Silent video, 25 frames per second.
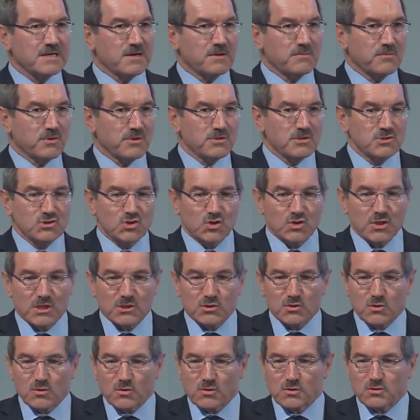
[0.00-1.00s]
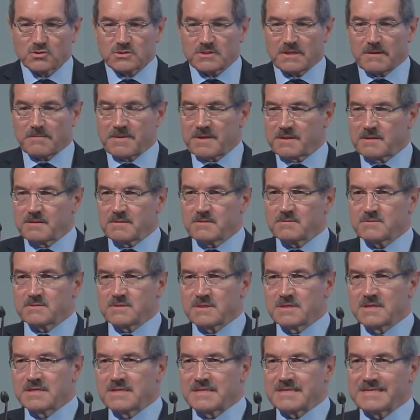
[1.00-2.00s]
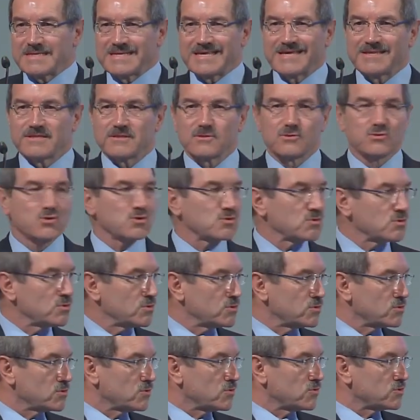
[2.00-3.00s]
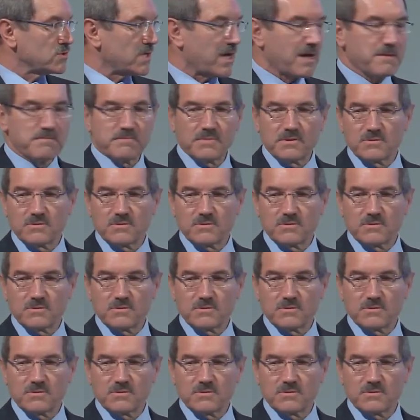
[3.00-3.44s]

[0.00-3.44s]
will of the different companies in the